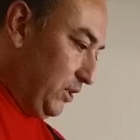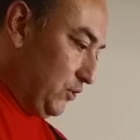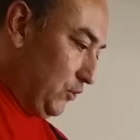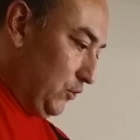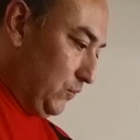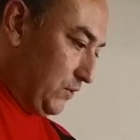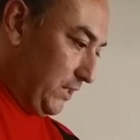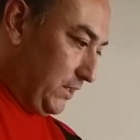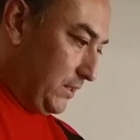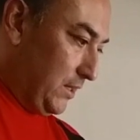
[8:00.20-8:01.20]
for me to
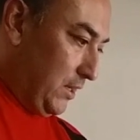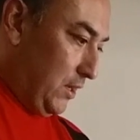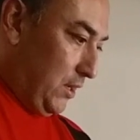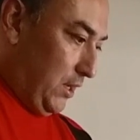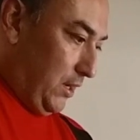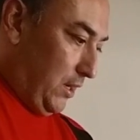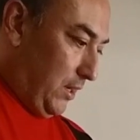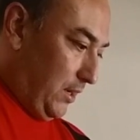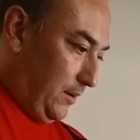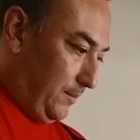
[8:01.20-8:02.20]
use it
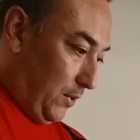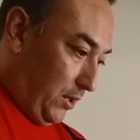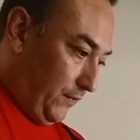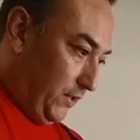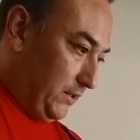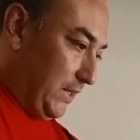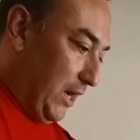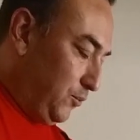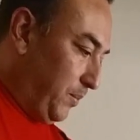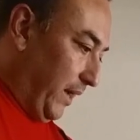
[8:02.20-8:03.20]
on
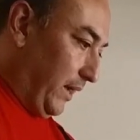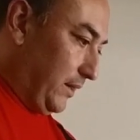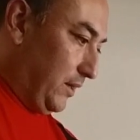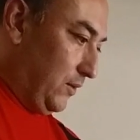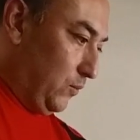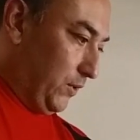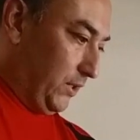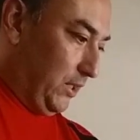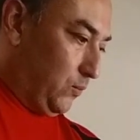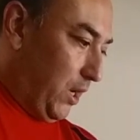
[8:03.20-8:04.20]
this Outback
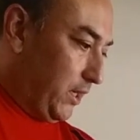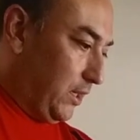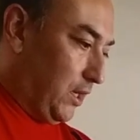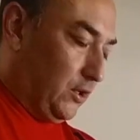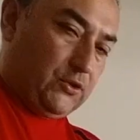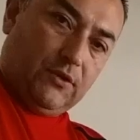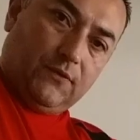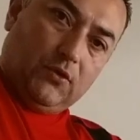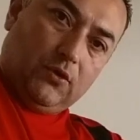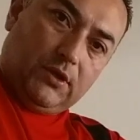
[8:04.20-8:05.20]
with the rocket
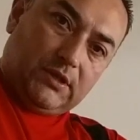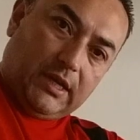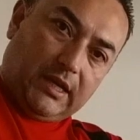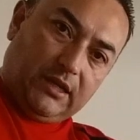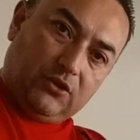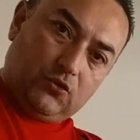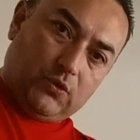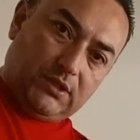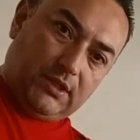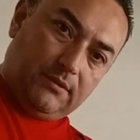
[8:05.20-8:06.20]
launcher. If you notice, I
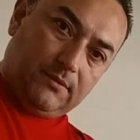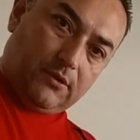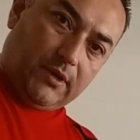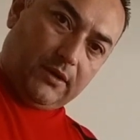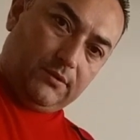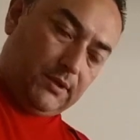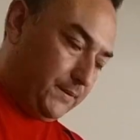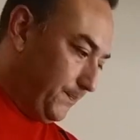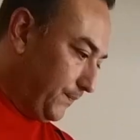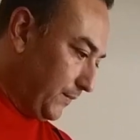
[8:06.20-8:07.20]
kind of twist it
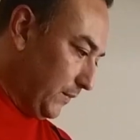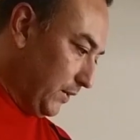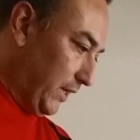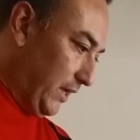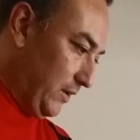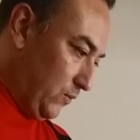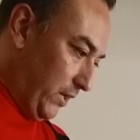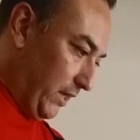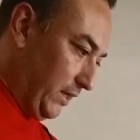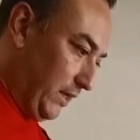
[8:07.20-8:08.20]
around,
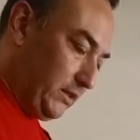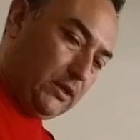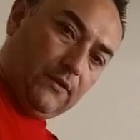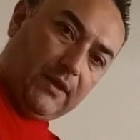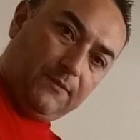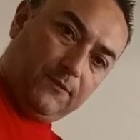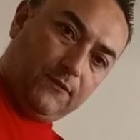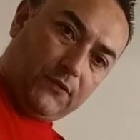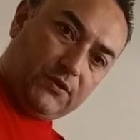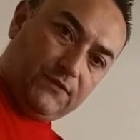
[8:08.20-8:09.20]
okay, when I connected on
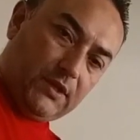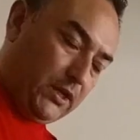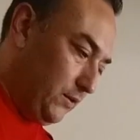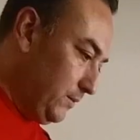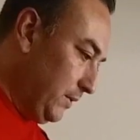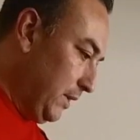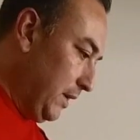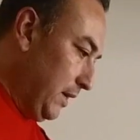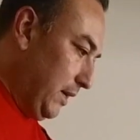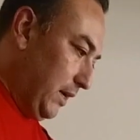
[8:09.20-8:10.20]
that first
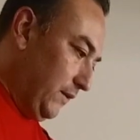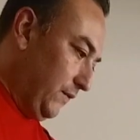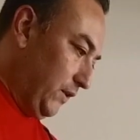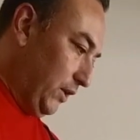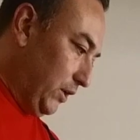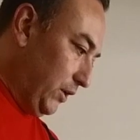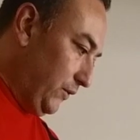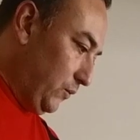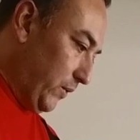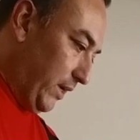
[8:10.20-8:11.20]
video. And then
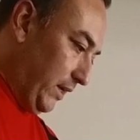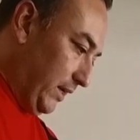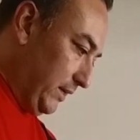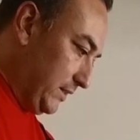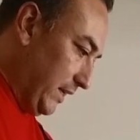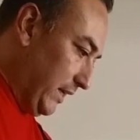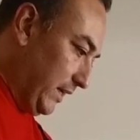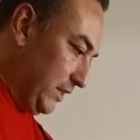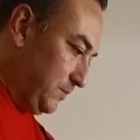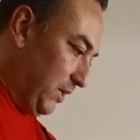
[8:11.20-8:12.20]
the other way
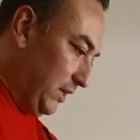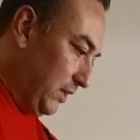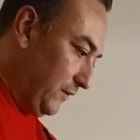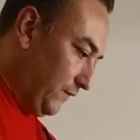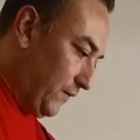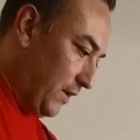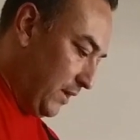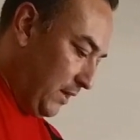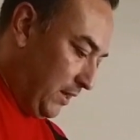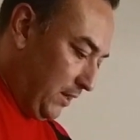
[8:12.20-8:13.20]
is that it gives me
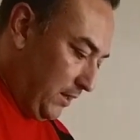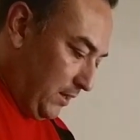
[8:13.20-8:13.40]
enough